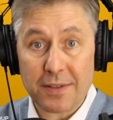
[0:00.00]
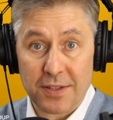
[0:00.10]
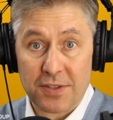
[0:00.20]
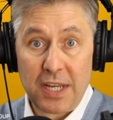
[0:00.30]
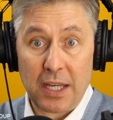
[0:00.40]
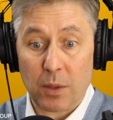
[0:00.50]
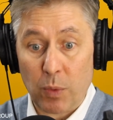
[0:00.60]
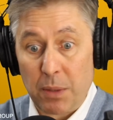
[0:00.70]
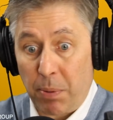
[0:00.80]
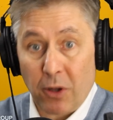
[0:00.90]
to see and
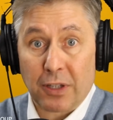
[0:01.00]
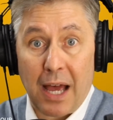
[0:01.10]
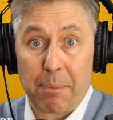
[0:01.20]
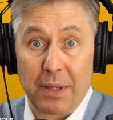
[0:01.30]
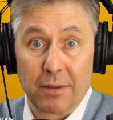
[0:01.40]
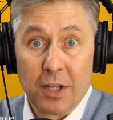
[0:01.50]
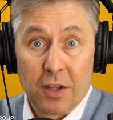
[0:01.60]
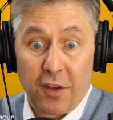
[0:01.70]
we pulled up and